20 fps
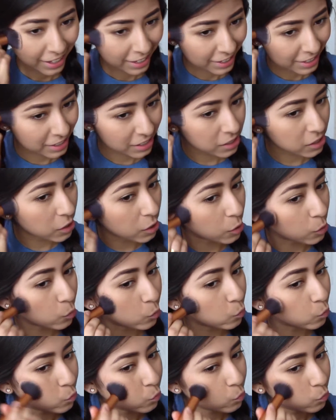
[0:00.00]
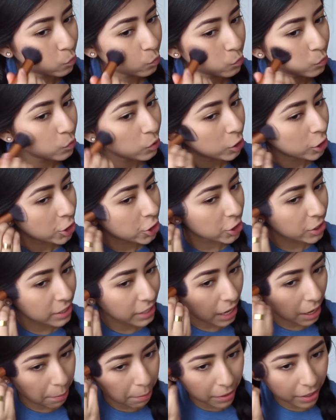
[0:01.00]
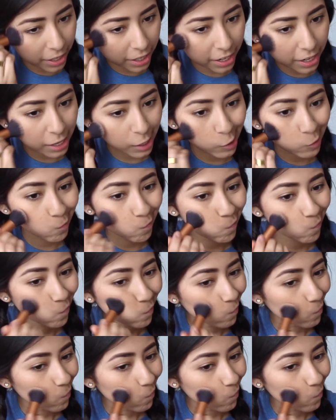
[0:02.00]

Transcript: So just tapping it in.